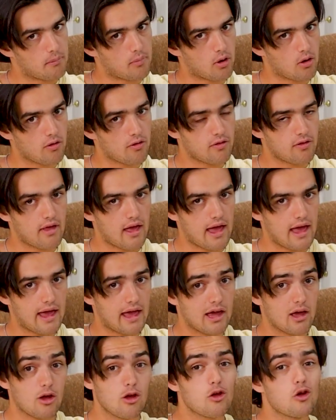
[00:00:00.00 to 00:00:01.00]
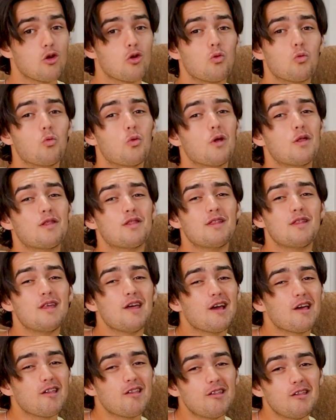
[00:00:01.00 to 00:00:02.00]
birthday with
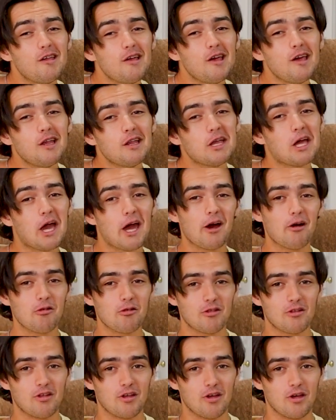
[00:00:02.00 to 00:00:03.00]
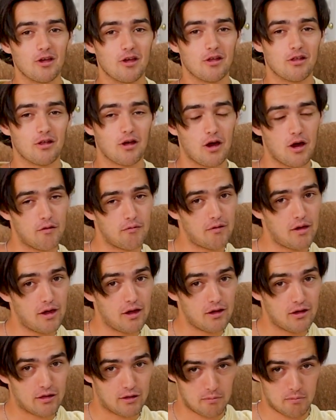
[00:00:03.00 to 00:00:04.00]
16 ounces of
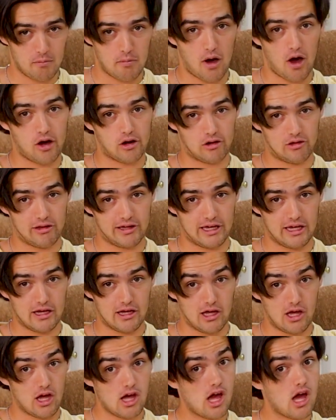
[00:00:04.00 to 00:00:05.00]
his bodily